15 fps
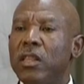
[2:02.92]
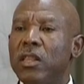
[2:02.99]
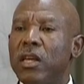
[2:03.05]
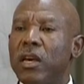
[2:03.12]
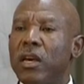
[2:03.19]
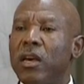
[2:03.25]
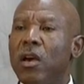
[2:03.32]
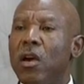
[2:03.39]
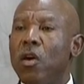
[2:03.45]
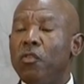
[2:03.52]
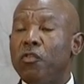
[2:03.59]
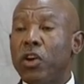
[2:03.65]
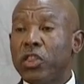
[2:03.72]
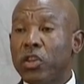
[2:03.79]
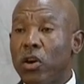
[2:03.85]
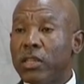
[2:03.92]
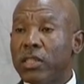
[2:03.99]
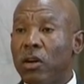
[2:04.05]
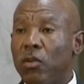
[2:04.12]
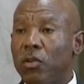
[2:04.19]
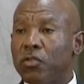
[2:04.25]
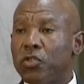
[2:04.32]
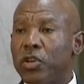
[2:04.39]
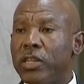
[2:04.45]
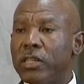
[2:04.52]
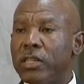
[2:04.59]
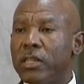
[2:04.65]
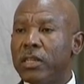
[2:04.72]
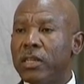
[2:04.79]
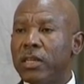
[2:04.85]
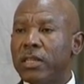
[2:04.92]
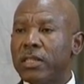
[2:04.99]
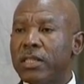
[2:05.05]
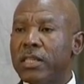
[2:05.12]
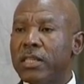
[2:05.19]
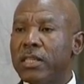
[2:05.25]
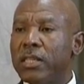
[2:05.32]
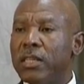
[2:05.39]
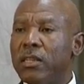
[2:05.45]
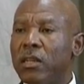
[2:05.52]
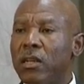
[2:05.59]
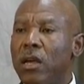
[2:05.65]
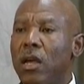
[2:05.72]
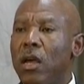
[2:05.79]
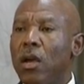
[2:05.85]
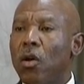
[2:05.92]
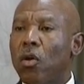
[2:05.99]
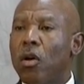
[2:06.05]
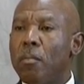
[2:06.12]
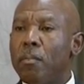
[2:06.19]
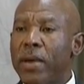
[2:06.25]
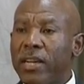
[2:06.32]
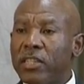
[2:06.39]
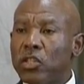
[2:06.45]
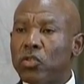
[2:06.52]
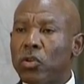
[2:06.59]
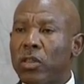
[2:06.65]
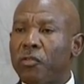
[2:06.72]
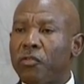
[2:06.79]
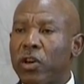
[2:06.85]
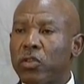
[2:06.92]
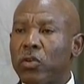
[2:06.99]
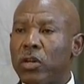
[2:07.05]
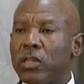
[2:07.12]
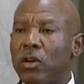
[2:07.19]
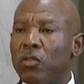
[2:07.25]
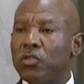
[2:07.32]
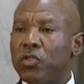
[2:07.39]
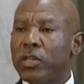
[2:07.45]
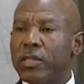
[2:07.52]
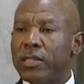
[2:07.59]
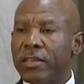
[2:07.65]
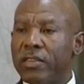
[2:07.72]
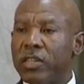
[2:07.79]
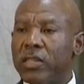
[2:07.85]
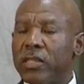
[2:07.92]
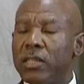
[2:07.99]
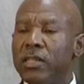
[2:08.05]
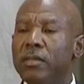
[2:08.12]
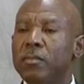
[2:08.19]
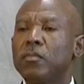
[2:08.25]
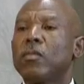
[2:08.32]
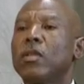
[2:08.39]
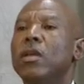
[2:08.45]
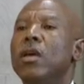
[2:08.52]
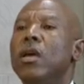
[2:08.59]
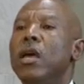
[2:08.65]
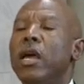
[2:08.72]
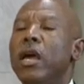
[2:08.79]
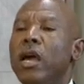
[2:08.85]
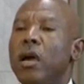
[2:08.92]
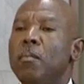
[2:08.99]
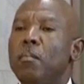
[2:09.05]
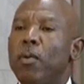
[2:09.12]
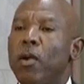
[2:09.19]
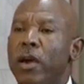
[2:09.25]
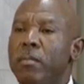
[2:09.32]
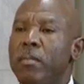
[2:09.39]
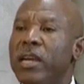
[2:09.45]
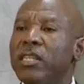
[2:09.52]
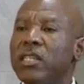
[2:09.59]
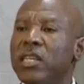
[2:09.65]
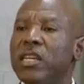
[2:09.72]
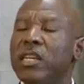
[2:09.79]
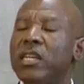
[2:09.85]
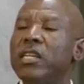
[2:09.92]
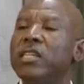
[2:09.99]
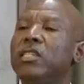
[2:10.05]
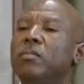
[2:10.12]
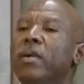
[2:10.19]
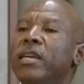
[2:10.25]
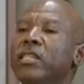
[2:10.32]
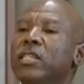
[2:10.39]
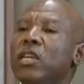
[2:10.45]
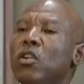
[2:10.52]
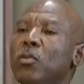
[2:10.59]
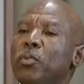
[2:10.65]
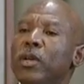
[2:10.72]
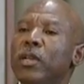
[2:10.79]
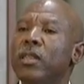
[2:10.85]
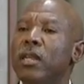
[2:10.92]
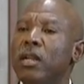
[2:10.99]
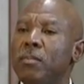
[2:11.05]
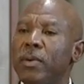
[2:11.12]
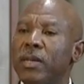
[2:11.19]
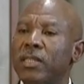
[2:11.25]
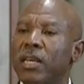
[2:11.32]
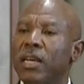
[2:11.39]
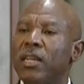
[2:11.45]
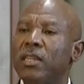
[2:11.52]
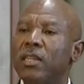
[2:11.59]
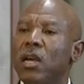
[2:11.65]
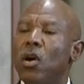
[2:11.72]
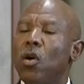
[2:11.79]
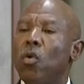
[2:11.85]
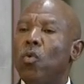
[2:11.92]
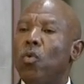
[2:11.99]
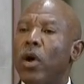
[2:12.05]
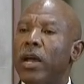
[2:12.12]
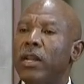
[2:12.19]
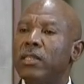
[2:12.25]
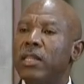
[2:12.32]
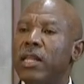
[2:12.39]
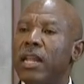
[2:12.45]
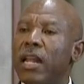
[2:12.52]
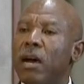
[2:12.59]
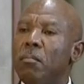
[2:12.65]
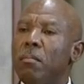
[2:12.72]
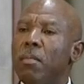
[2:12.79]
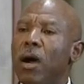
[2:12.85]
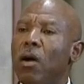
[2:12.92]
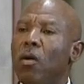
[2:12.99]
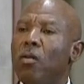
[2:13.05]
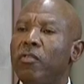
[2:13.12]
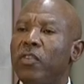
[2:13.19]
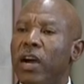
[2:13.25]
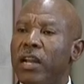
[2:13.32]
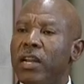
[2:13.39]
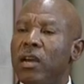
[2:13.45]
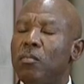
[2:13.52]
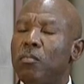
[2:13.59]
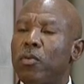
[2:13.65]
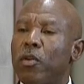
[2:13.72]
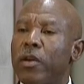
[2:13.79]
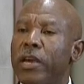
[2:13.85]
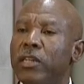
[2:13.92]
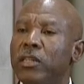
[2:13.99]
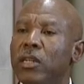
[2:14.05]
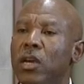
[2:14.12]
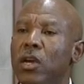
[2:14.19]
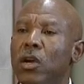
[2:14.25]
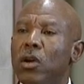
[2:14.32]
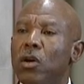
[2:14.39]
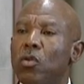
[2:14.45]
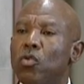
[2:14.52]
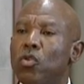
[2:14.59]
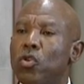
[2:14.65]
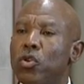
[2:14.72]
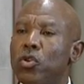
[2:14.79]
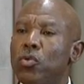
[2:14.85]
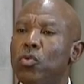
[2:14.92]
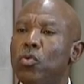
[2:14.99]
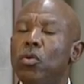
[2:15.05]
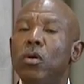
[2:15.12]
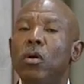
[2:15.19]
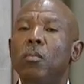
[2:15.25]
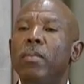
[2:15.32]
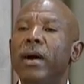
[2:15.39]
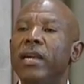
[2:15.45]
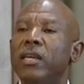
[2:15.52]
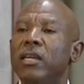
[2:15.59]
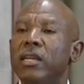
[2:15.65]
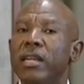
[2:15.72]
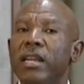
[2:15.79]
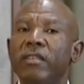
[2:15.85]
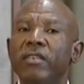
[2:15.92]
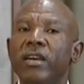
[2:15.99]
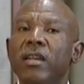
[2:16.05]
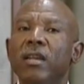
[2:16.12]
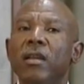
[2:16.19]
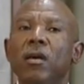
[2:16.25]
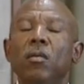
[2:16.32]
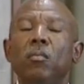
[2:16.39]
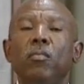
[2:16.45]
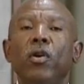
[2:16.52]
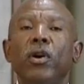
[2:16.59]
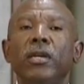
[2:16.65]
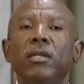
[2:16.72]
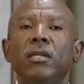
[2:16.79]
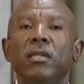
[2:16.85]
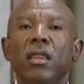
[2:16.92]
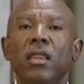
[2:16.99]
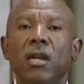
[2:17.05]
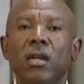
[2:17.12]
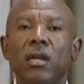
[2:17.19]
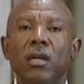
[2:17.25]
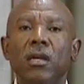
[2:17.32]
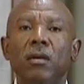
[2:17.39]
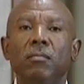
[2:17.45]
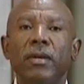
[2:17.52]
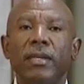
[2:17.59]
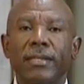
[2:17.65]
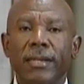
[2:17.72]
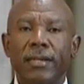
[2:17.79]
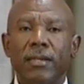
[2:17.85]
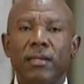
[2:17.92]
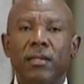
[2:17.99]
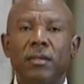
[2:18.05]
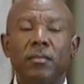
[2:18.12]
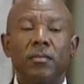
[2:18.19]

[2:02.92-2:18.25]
the fourth quarter of 2016, compared to the fourth quarter of 2017, employment increased by 0.3%, whilst the number of unemployed grew by 11.3%.